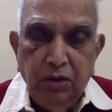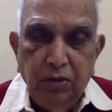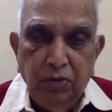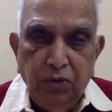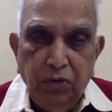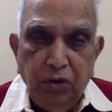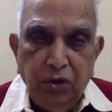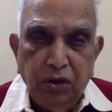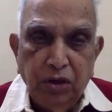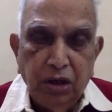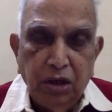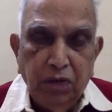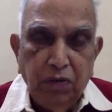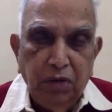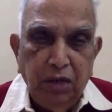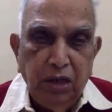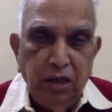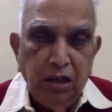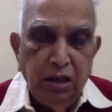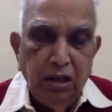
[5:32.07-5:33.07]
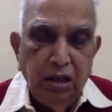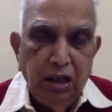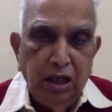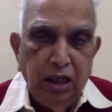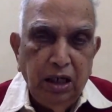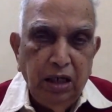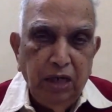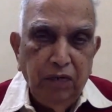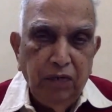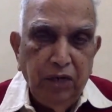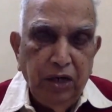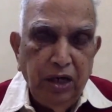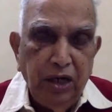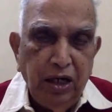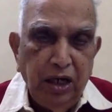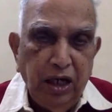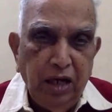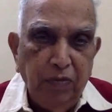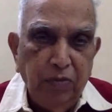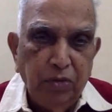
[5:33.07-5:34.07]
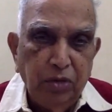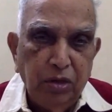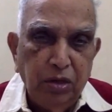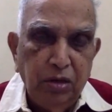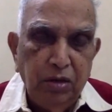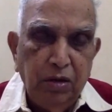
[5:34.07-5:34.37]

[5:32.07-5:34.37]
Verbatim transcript: which covered at different times